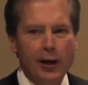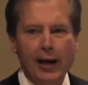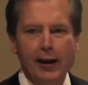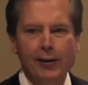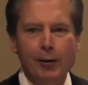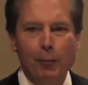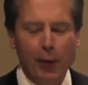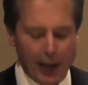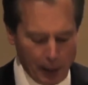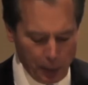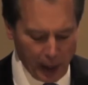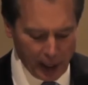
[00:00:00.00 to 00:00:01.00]
planning to
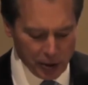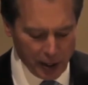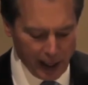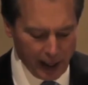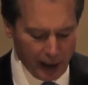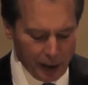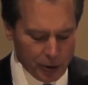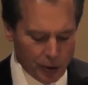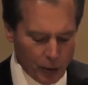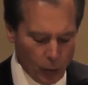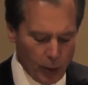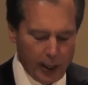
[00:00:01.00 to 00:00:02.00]
bypass college on
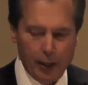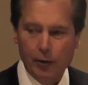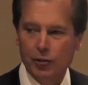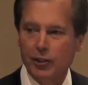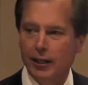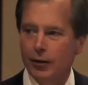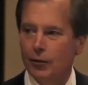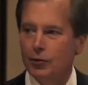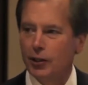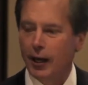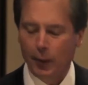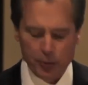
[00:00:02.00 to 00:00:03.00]
the way to skilled
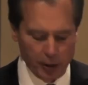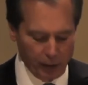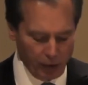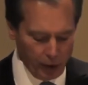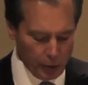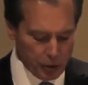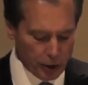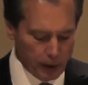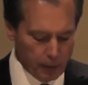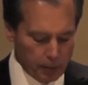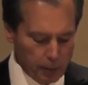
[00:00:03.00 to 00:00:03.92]
jobs in the future.